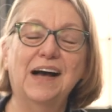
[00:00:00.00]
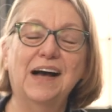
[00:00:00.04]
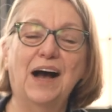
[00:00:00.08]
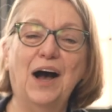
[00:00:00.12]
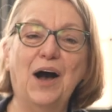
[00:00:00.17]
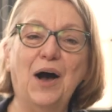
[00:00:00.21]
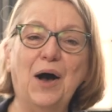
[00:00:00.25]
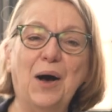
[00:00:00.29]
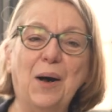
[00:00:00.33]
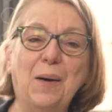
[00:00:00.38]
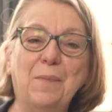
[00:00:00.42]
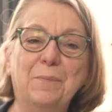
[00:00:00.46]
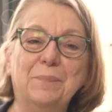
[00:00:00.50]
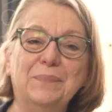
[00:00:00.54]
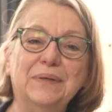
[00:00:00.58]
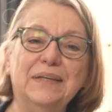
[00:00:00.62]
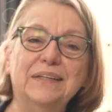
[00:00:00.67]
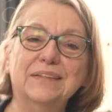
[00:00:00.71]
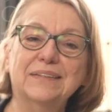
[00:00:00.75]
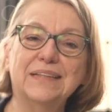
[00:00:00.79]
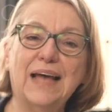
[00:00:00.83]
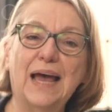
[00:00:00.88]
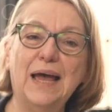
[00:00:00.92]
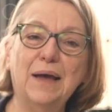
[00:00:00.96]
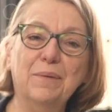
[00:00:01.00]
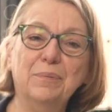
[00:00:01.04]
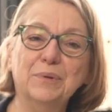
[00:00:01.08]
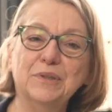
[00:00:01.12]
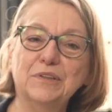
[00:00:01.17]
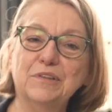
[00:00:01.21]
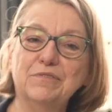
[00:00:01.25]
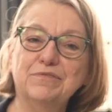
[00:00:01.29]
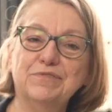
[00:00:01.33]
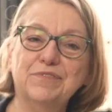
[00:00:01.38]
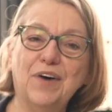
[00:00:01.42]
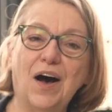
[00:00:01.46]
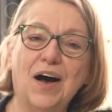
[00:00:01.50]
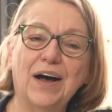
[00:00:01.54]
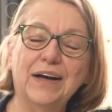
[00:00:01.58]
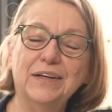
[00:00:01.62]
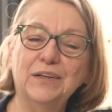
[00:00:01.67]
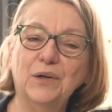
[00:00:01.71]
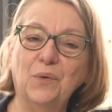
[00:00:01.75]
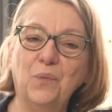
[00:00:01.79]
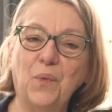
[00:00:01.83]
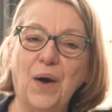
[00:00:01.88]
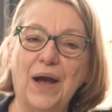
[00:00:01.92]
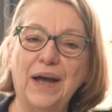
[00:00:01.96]
um, is able to
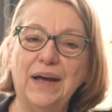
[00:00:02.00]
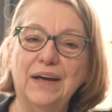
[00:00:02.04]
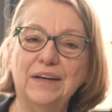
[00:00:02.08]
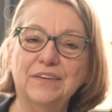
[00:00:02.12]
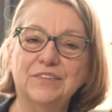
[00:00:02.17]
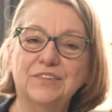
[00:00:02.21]
find a way